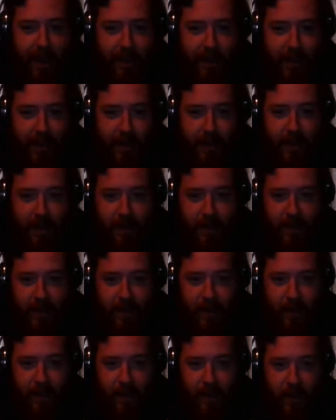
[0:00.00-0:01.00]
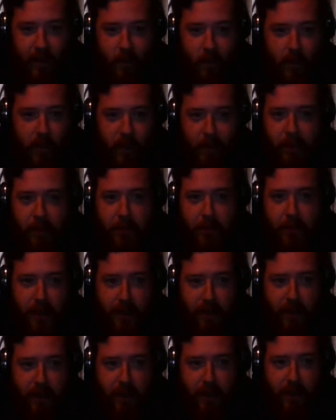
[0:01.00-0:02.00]
and
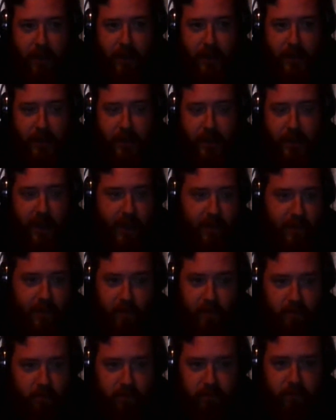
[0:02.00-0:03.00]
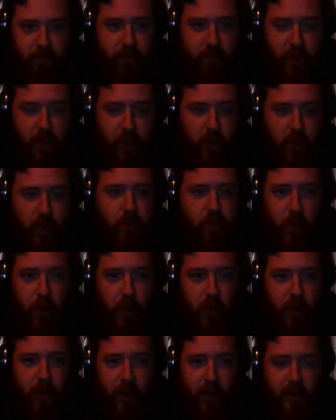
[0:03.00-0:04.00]
whatever the moderator is can
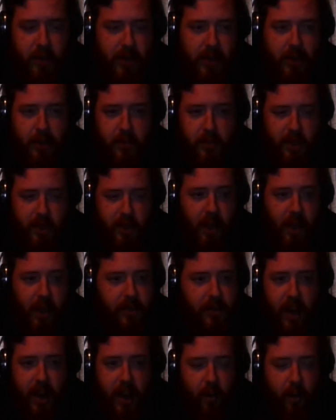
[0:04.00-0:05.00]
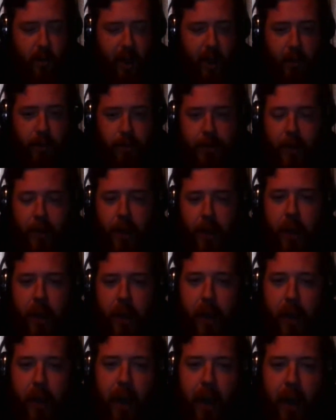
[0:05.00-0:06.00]
do rude things to themselves. I don't care.